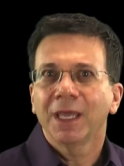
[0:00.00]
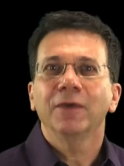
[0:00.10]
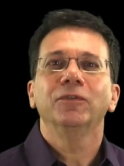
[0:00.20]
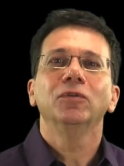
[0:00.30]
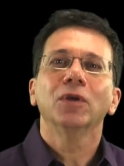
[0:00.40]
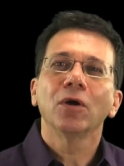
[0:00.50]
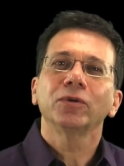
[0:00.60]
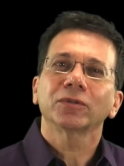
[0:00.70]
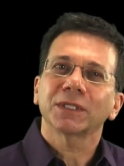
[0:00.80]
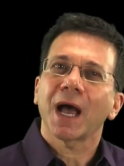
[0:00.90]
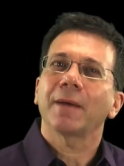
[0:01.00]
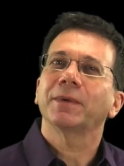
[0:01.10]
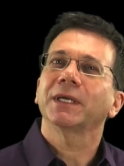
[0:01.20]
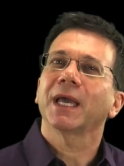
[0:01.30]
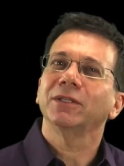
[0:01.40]
If you know your
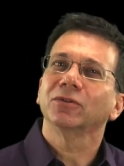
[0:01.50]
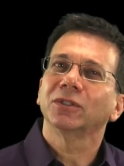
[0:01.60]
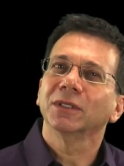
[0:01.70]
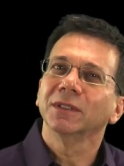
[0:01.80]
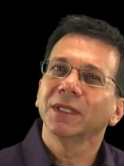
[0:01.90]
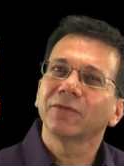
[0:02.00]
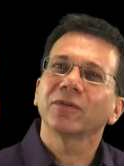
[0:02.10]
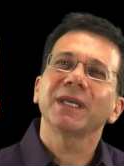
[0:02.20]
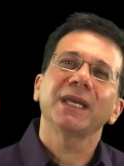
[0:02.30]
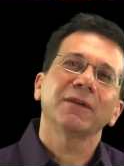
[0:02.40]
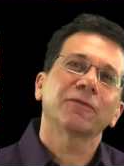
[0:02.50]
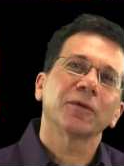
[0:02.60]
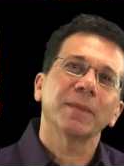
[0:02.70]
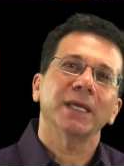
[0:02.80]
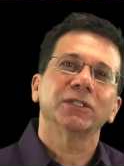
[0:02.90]
topic and you're delivering
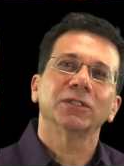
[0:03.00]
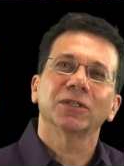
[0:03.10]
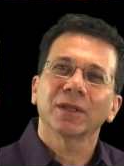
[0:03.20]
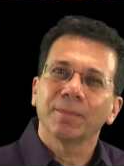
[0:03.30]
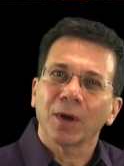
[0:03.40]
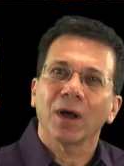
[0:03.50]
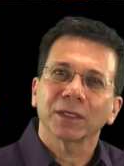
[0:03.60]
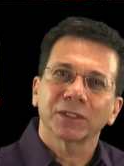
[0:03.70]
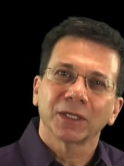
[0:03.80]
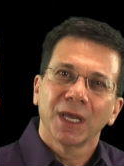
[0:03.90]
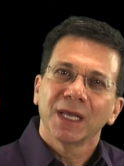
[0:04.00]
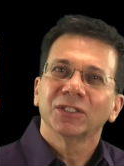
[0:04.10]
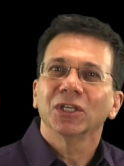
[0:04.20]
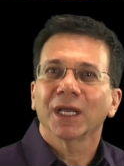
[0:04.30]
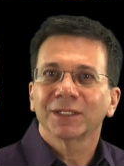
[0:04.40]
information to the boss,
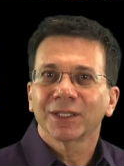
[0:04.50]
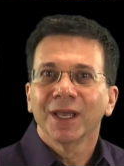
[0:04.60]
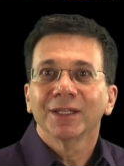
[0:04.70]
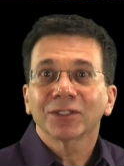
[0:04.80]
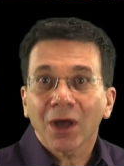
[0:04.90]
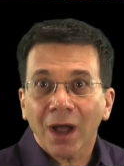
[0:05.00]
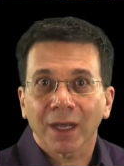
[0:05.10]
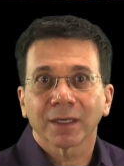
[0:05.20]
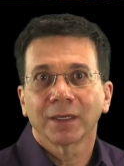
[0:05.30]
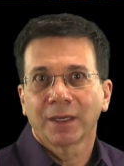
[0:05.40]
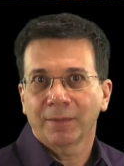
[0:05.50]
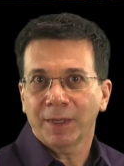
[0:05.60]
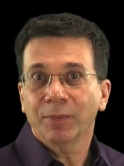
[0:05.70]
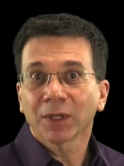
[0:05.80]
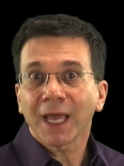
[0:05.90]
just talk.
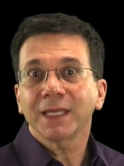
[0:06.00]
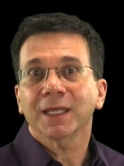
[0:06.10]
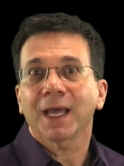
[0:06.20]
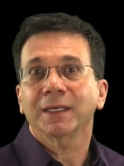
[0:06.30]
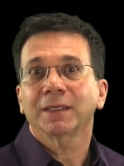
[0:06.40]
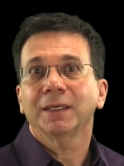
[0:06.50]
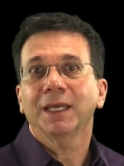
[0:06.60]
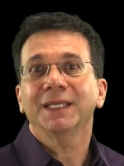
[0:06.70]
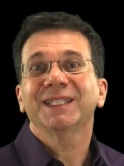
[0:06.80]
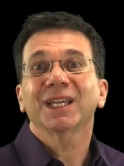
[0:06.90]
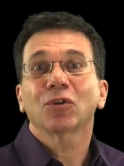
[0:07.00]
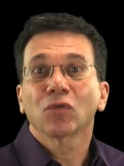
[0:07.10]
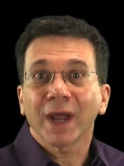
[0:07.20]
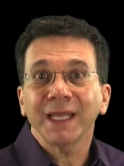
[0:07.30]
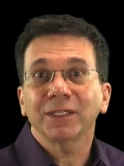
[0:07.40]
People like that. It's a
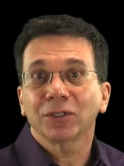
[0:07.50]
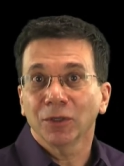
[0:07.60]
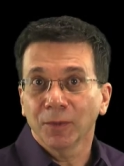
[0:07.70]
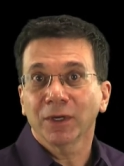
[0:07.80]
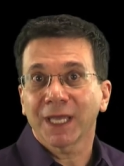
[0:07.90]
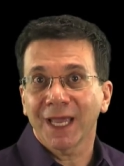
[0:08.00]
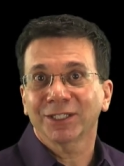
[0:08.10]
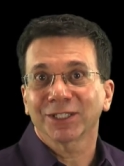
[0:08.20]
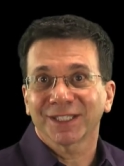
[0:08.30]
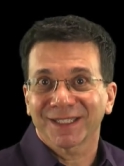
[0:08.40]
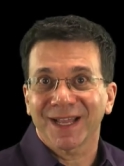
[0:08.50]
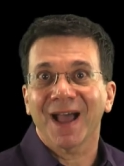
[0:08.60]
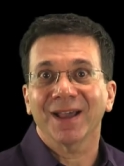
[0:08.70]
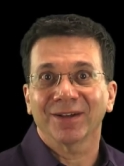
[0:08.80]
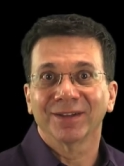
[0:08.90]
great communication
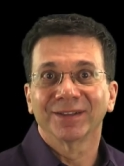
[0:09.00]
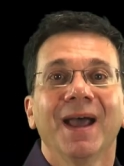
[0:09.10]
style.